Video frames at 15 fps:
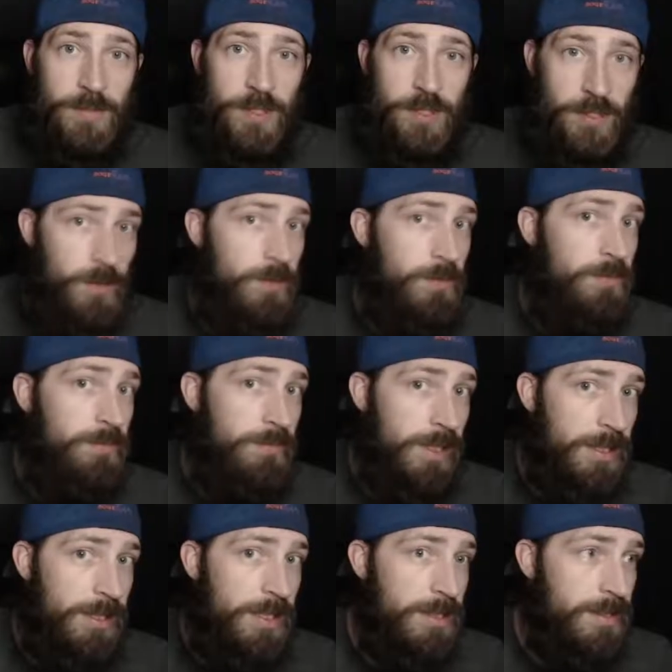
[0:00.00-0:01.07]
So now
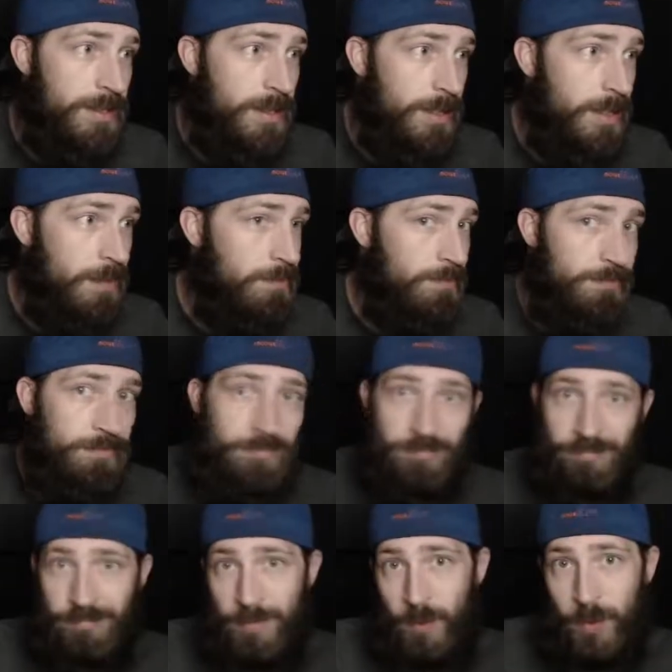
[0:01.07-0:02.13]
that's set up,
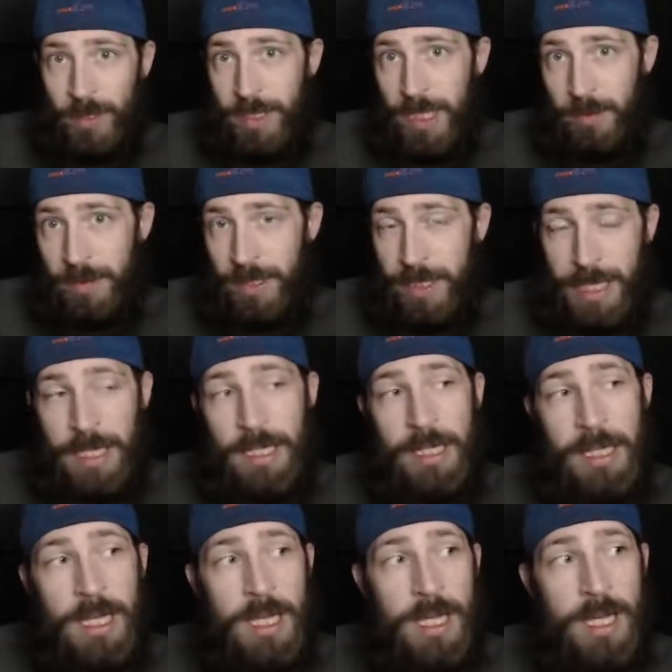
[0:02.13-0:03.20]
we're done with that.
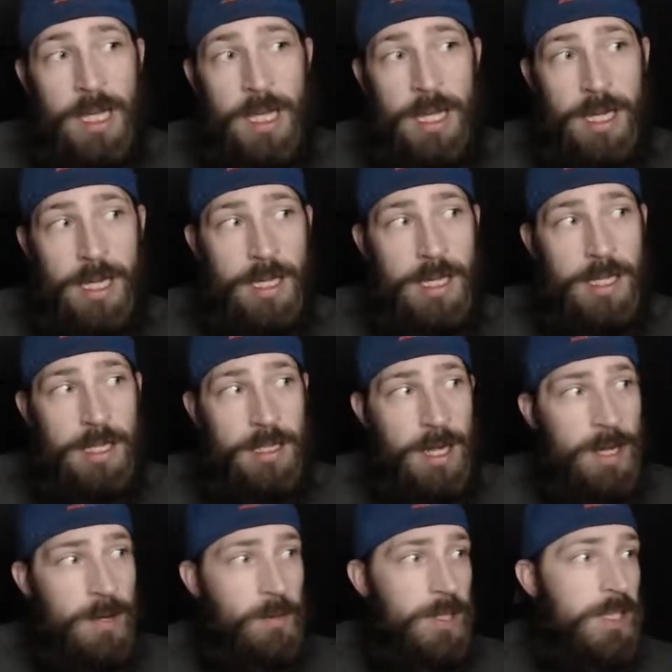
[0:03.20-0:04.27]
And
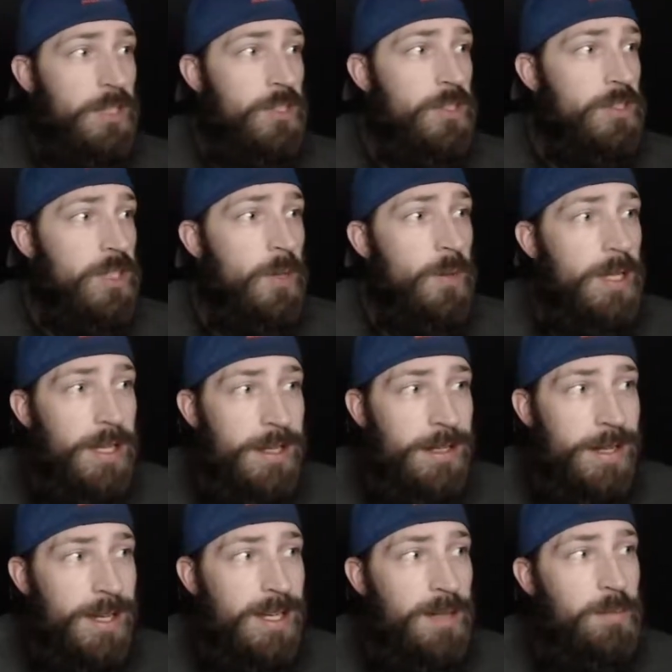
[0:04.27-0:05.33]
now we can just go ahead
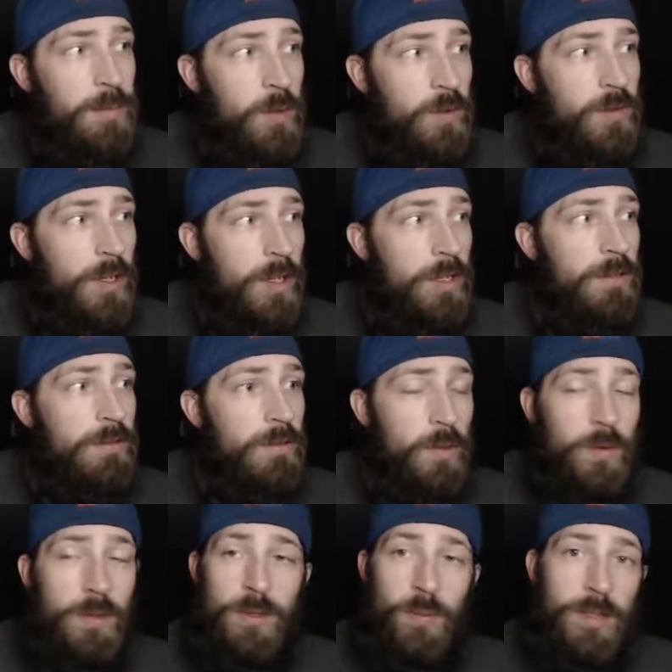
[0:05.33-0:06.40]
and move on
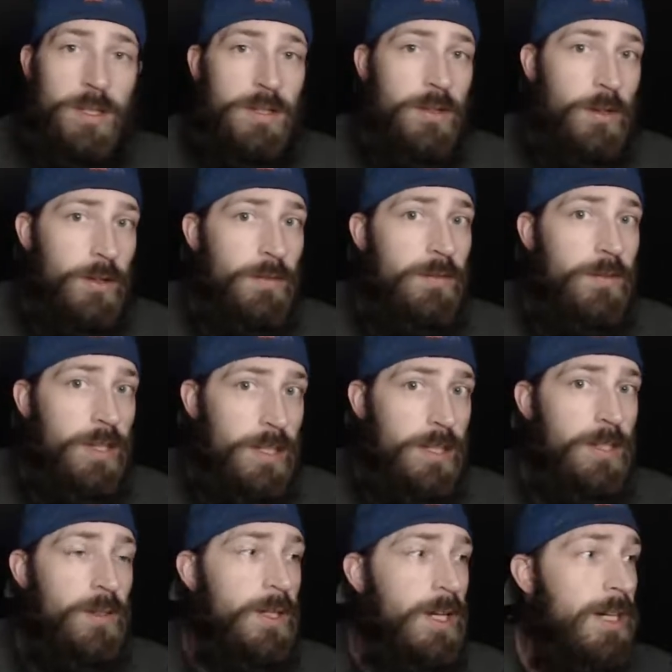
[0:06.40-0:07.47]
forward with our
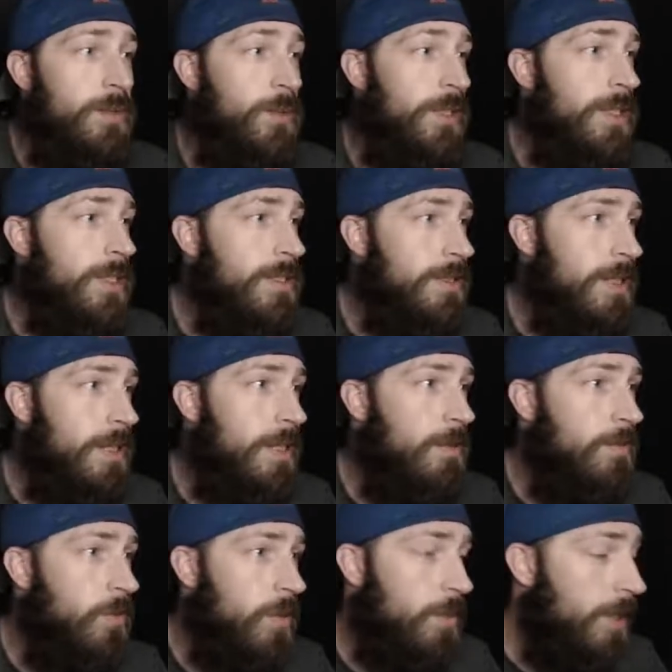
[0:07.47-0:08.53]
video, guys. We're going to set up
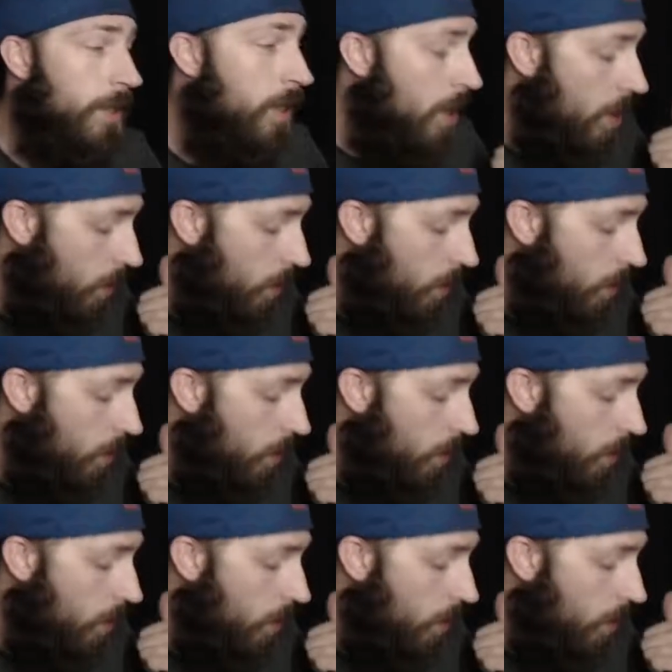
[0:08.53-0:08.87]
Foreman.